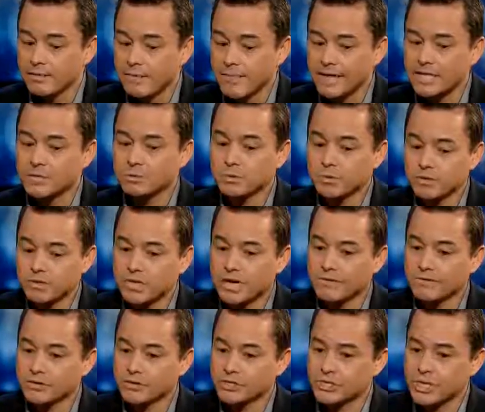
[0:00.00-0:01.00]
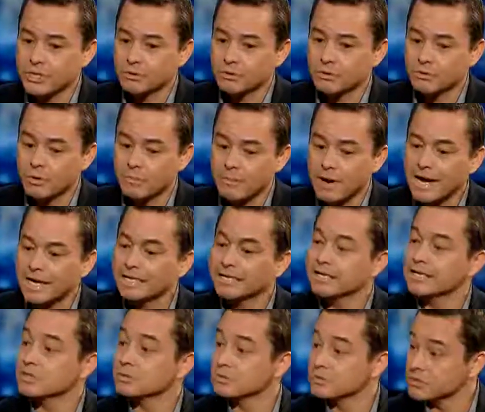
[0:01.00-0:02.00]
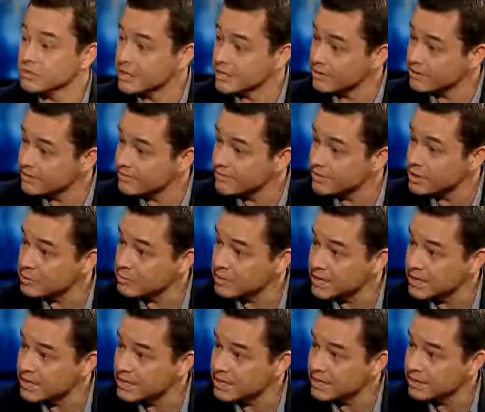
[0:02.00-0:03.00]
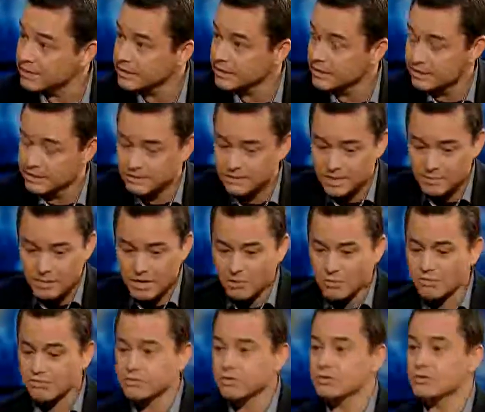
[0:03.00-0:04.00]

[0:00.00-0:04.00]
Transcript: That's what the Governor General reminded us was there in the very beginning. Mm-hmm. Somehow we've